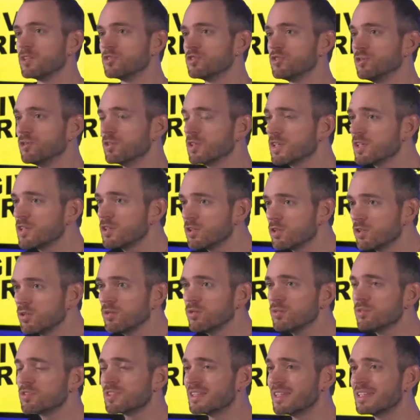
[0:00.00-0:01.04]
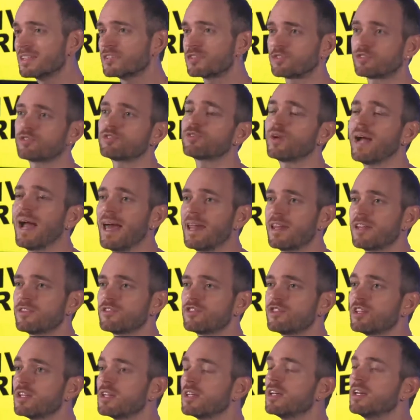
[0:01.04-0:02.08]
you can use this
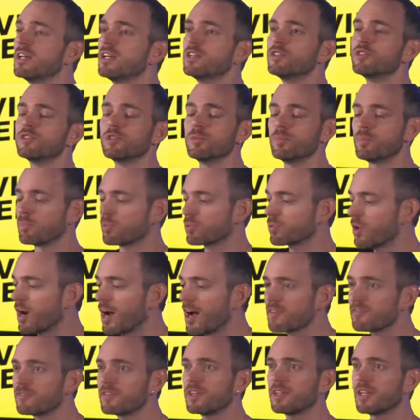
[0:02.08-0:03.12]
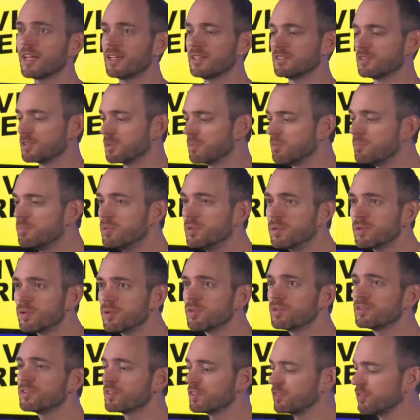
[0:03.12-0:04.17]
strategy to profit and to
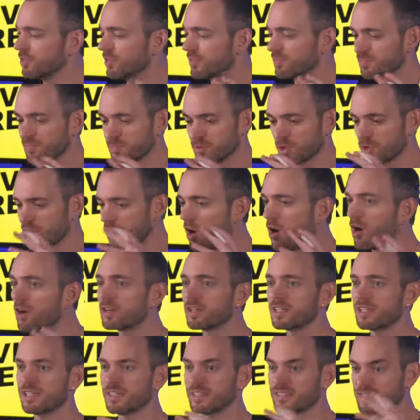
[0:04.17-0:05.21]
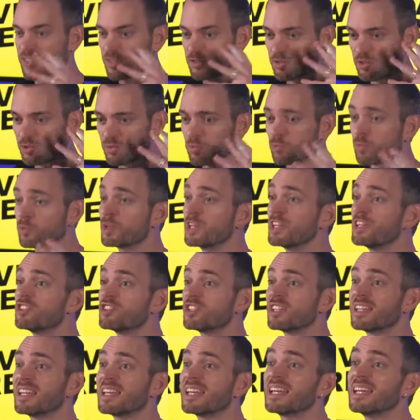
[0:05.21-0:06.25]
build your audience and your reach
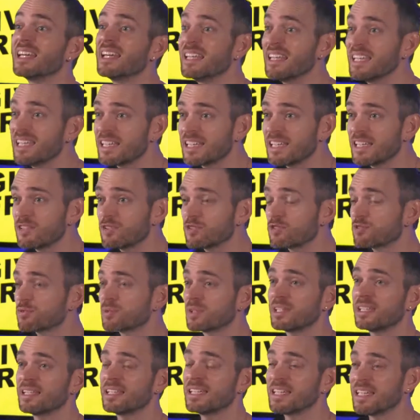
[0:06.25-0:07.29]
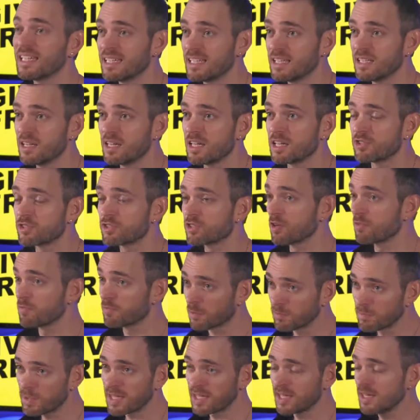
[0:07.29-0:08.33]
in any industry and in any niche. So
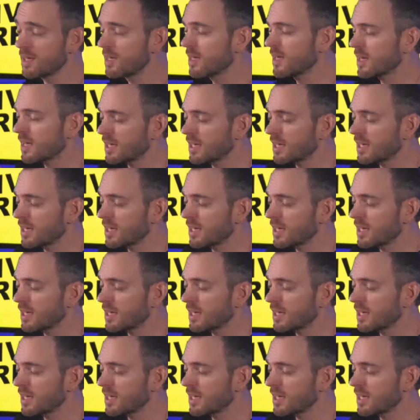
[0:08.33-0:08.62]
for me,